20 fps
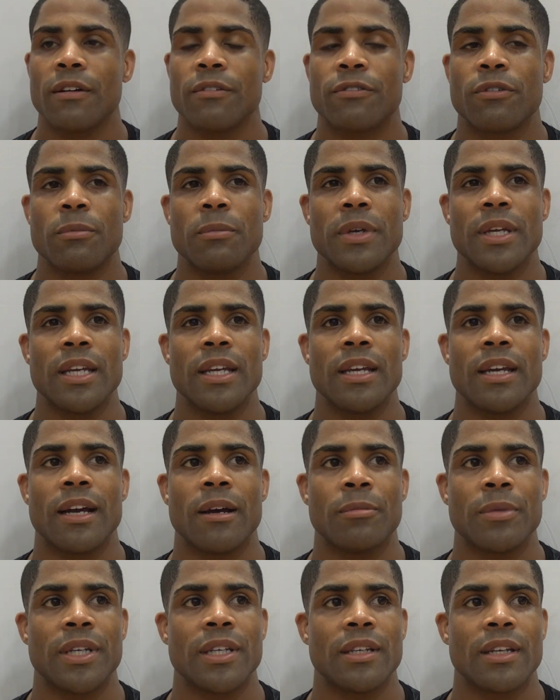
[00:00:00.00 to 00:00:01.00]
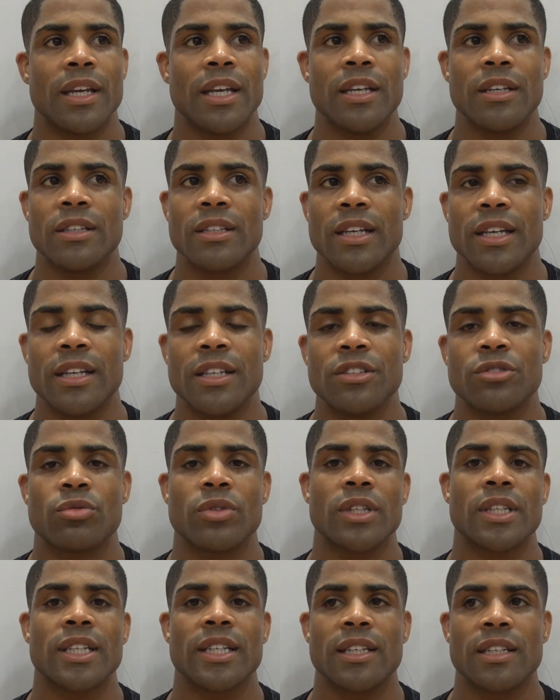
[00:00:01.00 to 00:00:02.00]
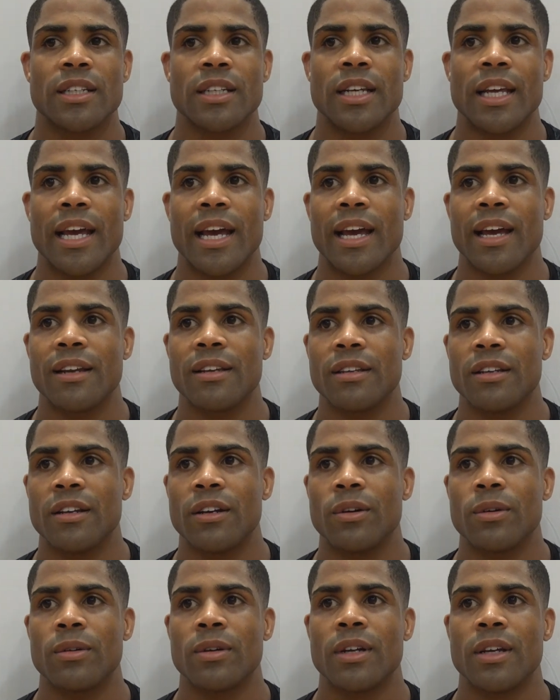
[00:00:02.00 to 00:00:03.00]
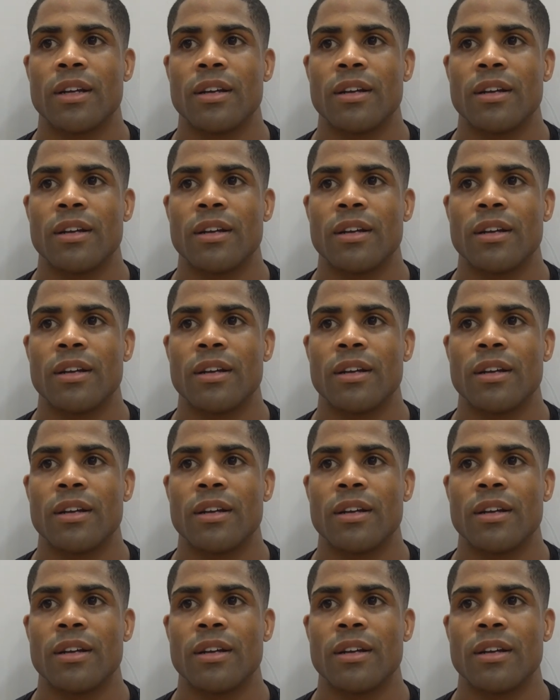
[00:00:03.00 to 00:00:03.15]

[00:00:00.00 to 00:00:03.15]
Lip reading: For me, I mean, he's really good at, you know,